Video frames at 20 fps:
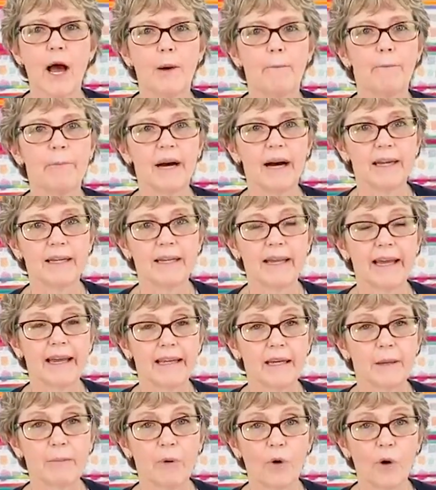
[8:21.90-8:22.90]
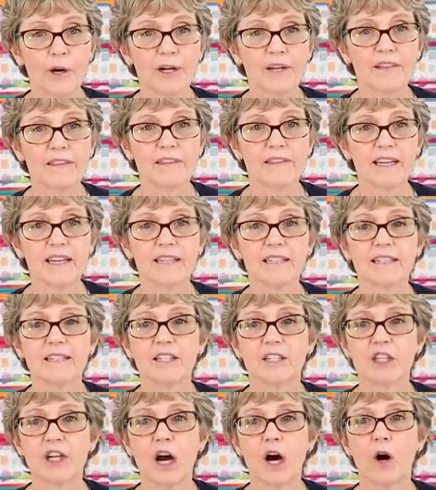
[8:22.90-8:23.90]
But an important thing
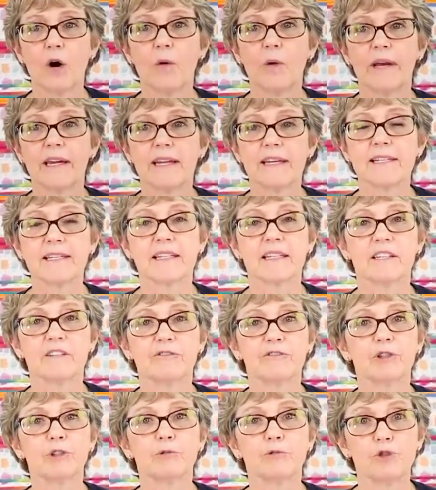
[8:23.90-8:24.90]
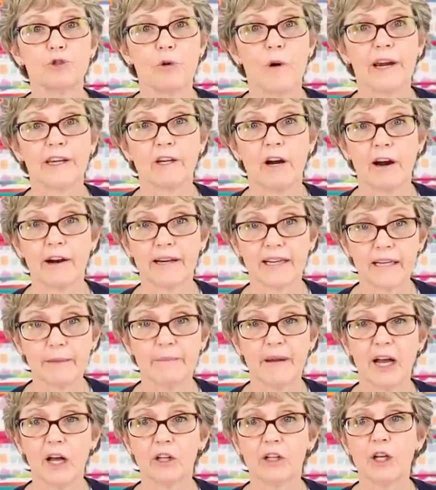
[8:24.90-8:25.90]
to know is if you join our
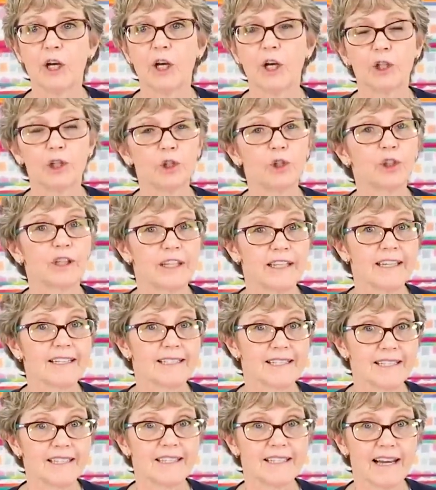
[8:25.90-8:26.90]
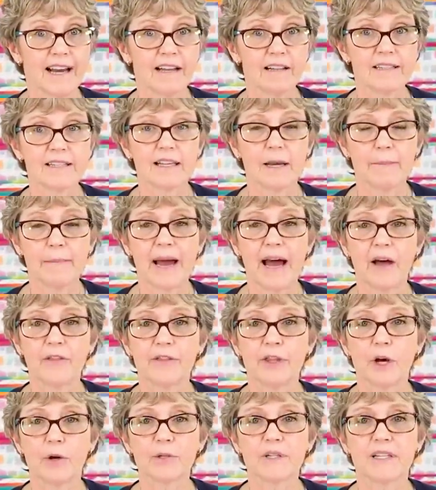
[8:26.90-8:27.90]
email, you'll get details
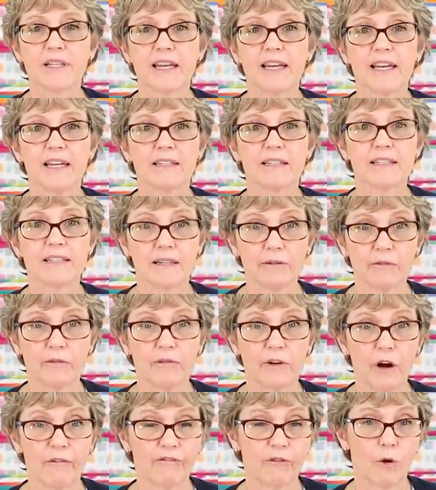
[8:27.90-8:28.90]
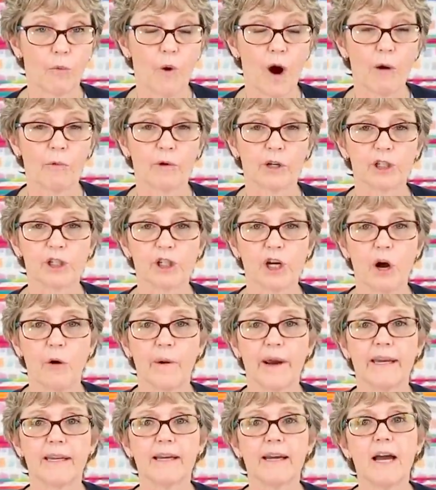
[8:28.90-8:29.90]
about those things for what we're
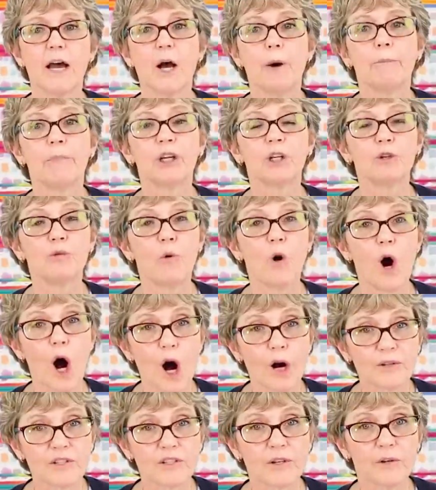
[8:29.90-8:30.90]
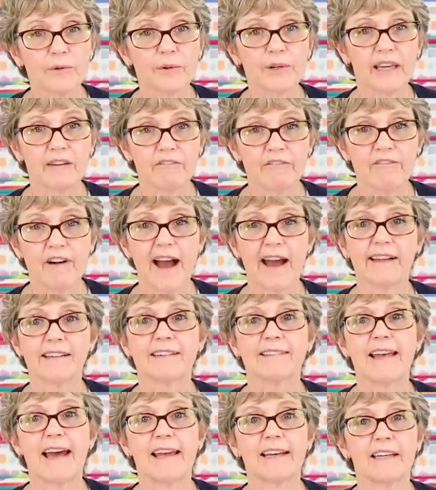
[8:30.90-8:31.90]
showing, but you also can find
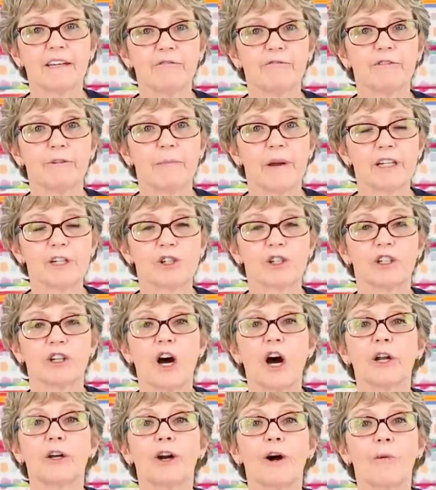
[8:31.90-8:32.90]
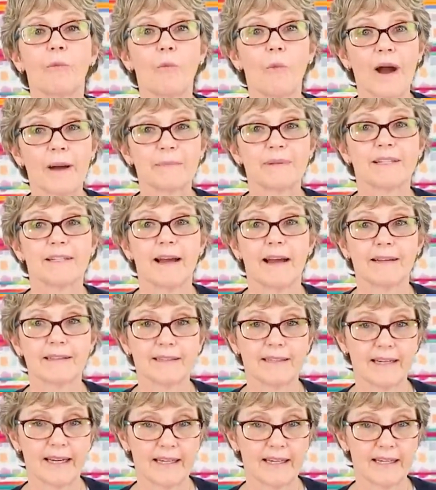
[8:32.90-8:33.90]
that information on our website
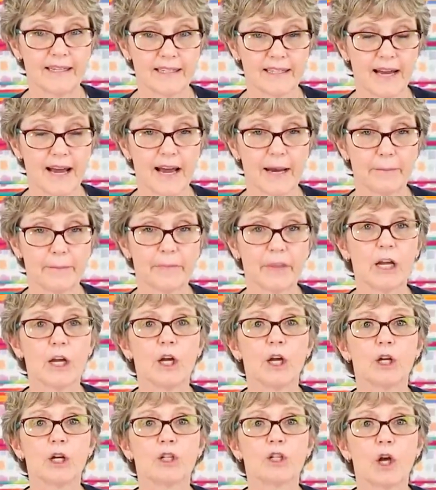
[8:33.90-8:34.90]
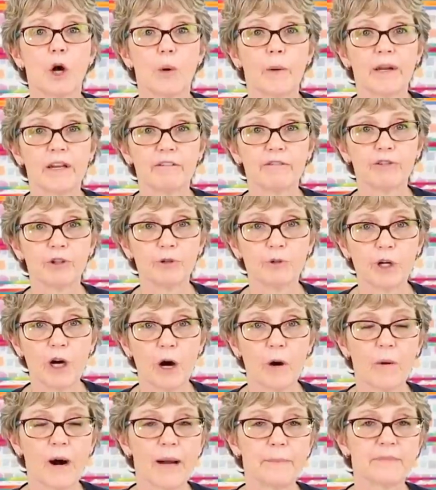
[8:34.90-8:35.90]
anytime. So if you
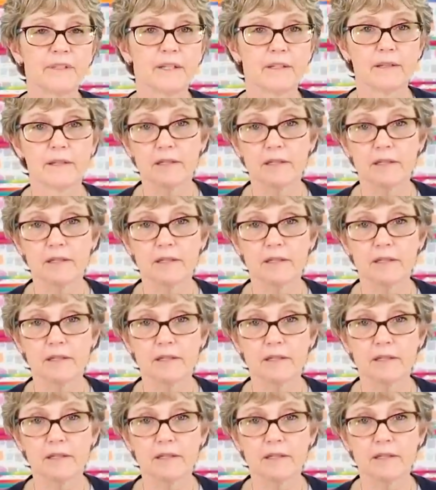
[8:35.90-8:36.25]
go up to the